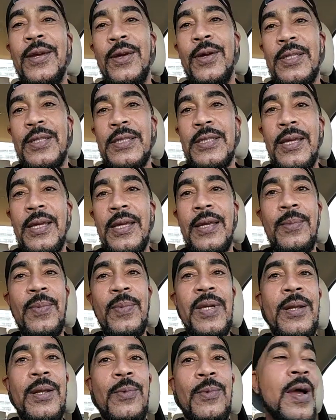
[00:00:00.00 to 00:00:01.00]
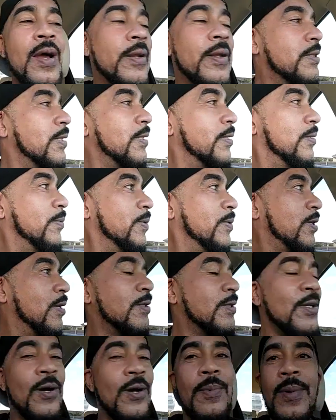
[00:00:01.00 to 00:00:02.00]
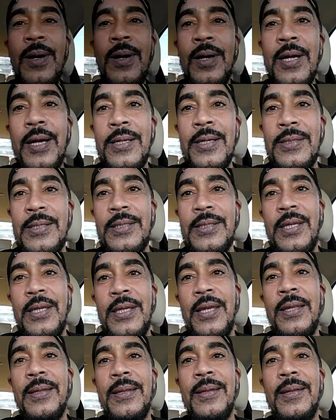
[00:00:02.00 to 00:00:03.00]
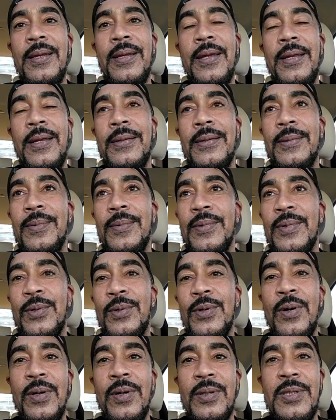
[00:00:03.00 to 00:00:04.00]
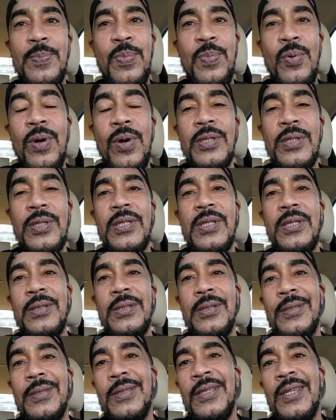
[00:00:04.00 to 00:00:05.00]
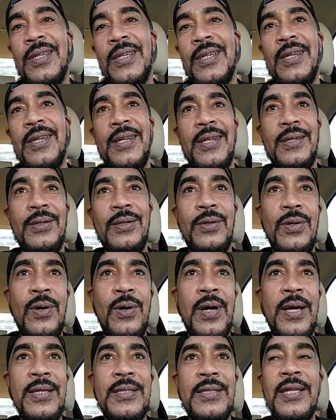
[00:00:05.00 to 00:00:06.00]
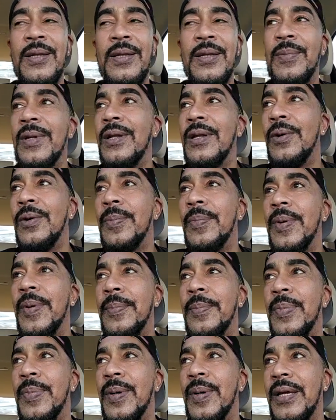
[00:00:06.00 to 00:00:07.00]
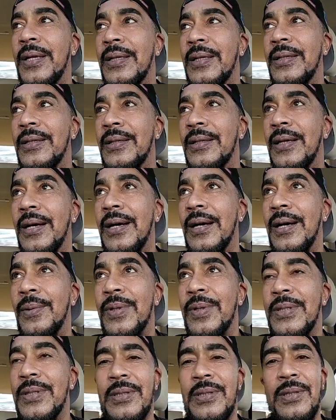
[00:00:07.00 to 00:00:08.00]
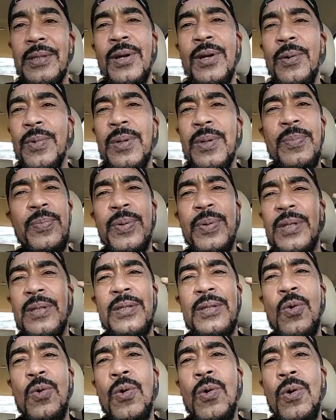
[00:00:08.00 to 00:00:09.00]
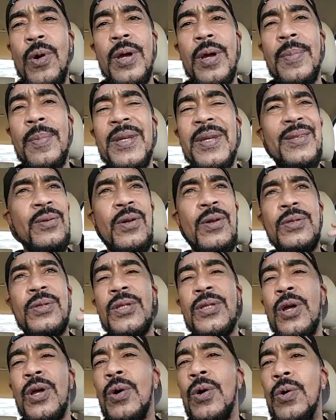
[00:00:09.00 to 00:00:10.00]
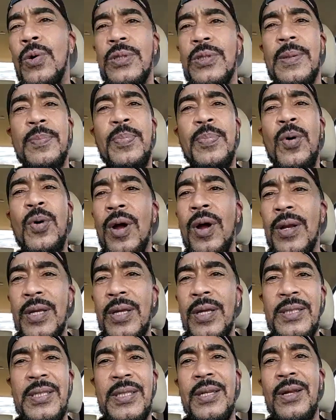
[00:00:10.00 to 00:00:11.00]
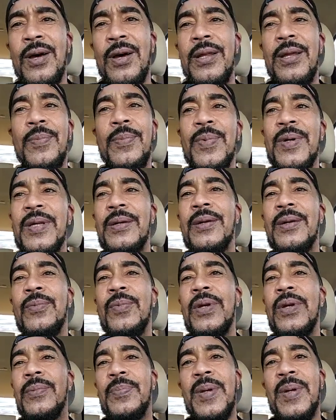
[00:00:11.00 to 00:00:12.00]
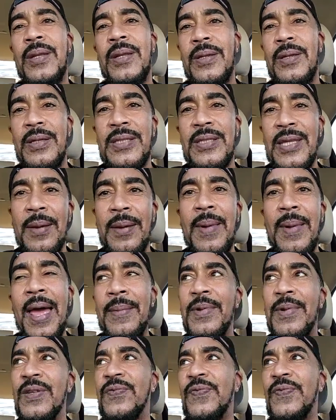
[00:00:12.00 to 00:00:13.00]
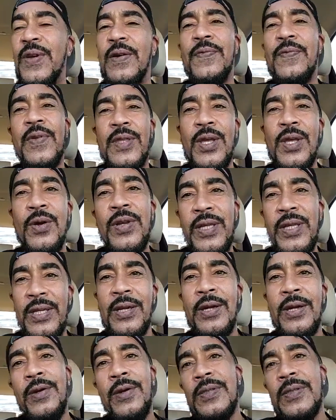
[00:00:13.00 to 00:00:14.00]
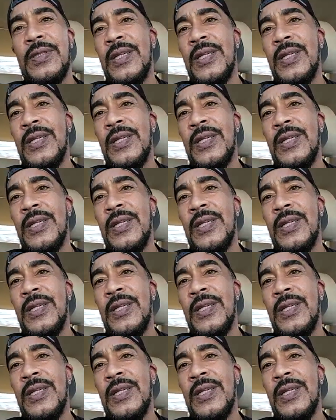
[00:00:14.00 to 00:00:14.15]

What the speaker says: and we get around each other, and we start talking about all kinds of shit, and you know, sports, and you know, I ain't seen him in a little bit, but we tour. I mean, you know, shows and parties and all that. We've been in the same atmosphere for 30 years.